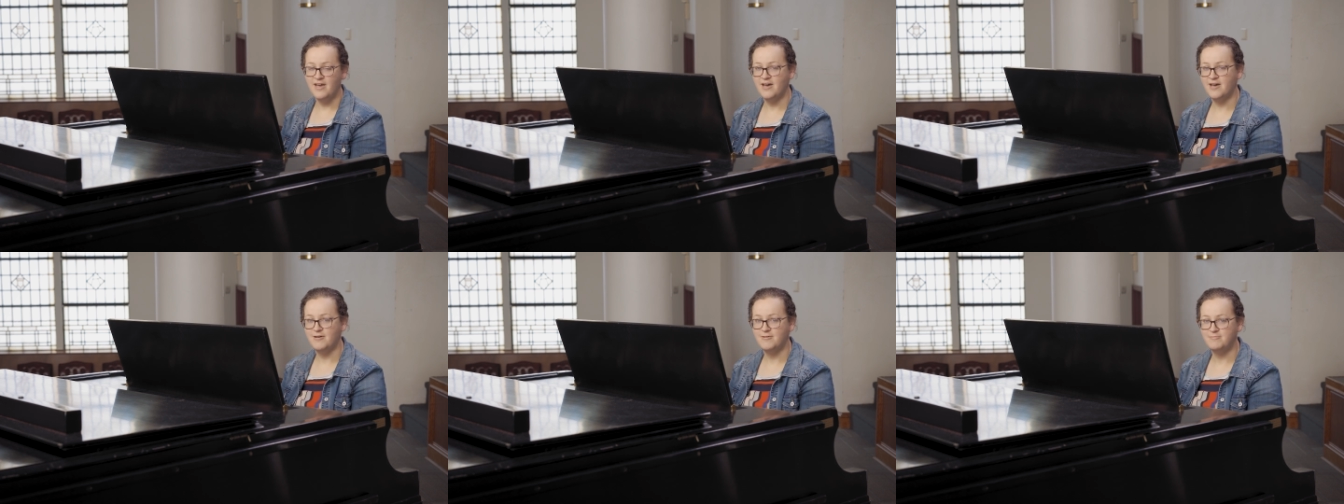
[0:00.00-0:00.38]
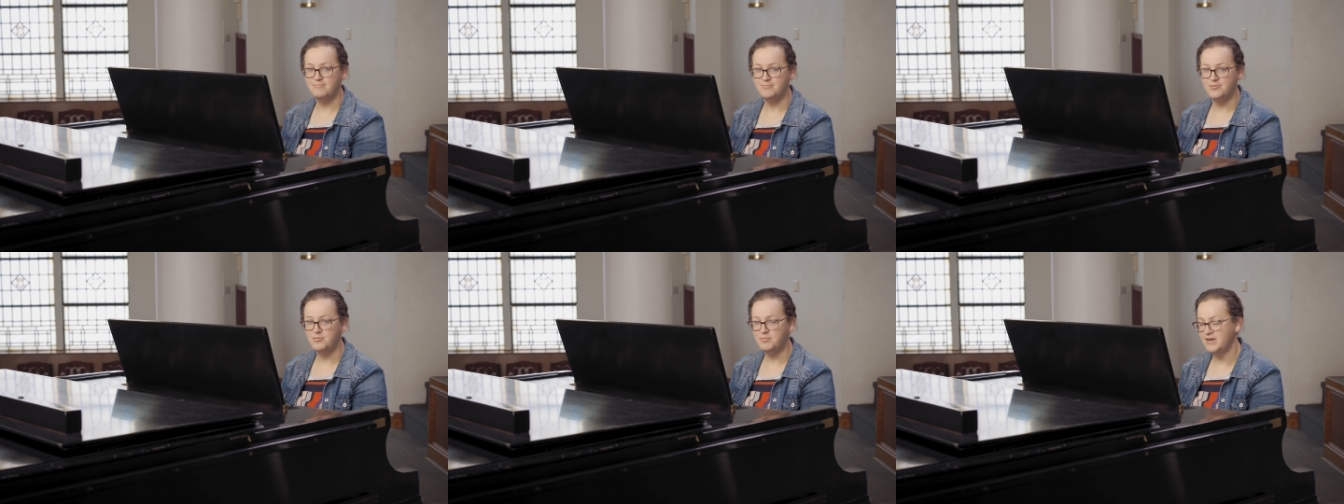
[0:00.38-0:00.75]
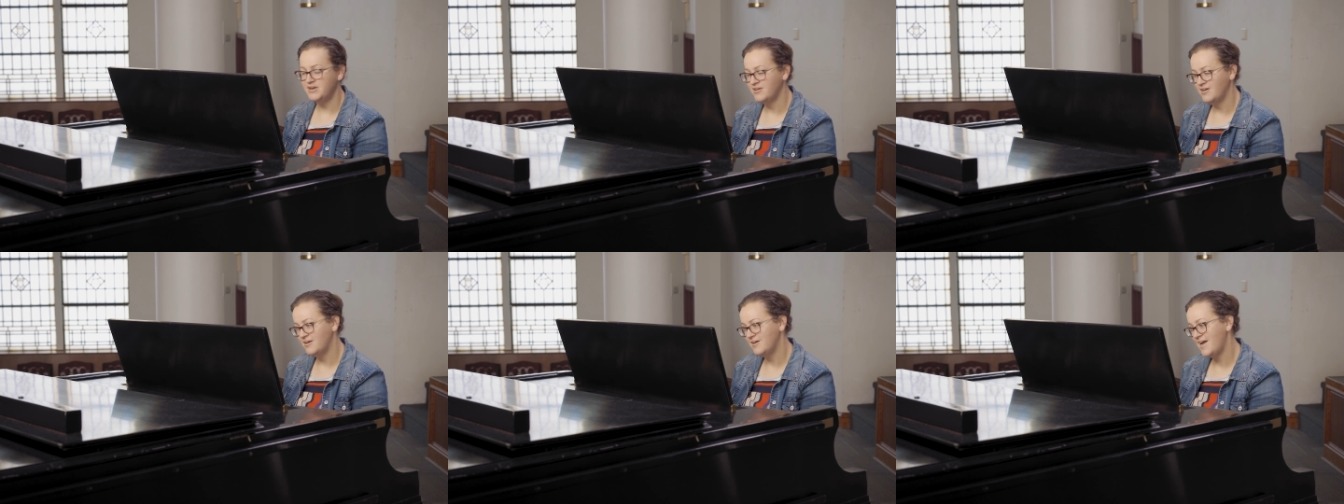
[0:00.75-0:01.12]
um, you might
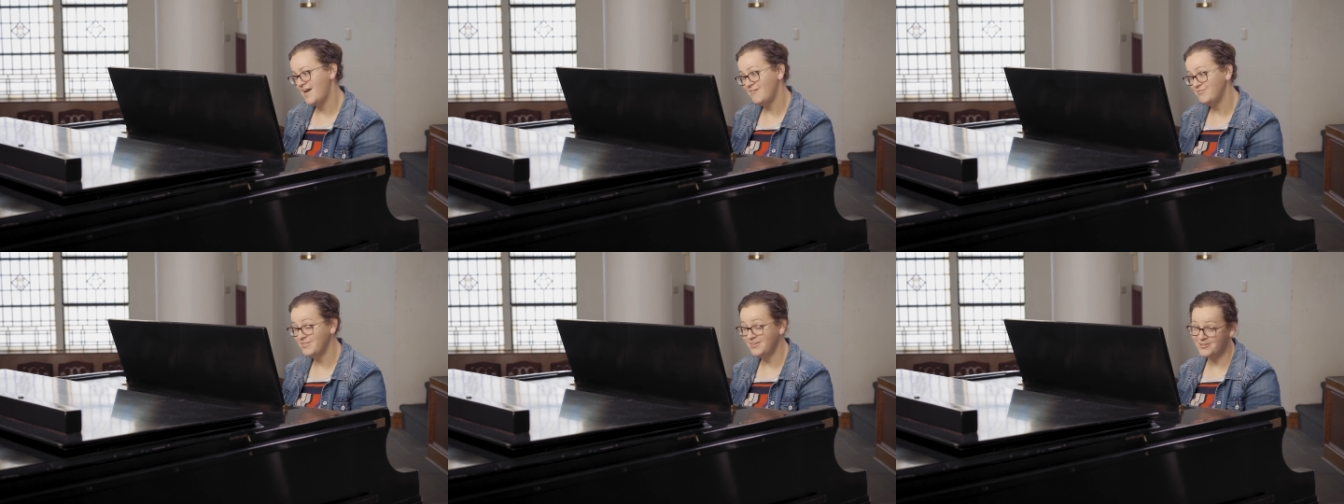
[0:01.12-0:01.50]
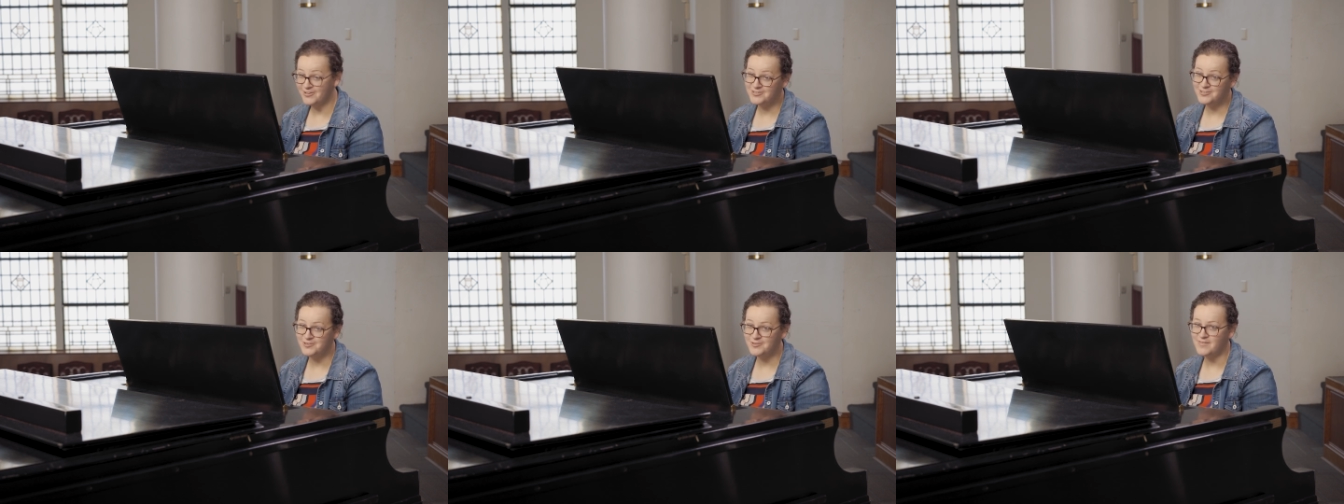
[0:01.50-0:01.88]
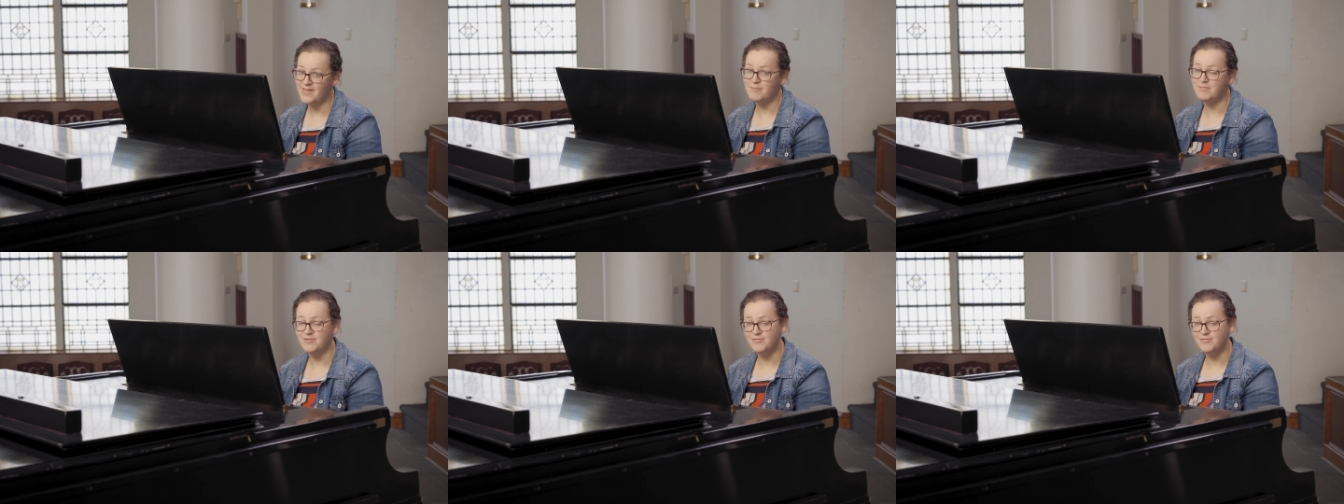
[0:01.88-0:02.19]
not have the ear to do that,